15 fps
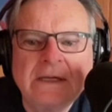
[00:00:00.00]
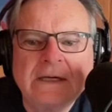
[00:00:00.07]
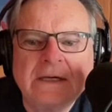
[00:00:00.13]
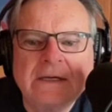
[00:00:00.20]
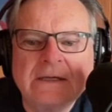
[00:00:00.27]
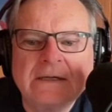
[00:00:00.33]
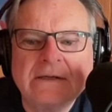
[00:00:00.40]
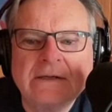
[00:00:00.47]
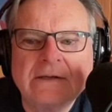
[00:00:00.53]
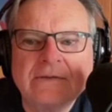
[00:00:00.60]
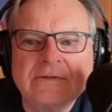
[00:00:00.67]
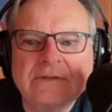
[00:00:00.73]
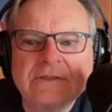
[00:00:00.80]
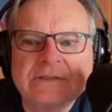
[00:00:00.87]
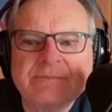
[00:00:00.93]

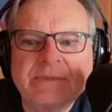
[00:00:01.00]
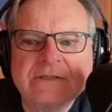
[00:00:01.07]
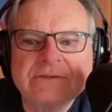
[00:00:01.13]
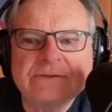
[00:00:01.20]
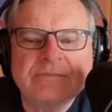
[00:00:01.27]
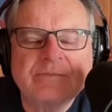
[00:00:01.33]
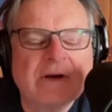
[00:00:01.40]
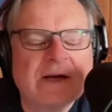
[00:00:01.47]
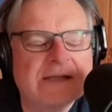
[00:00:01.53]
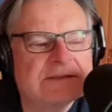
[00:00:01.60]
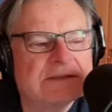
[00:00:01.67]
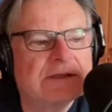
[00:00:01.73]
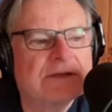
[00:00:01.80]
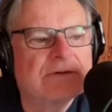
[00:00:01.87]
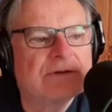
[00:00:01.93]
The special
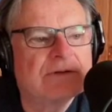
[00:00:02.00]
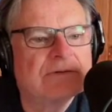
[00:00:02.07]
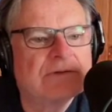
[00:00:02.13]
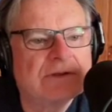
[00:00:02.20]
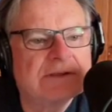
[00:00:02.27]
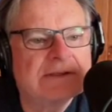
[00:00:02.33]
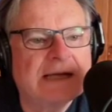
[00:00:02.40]
prosecutor looked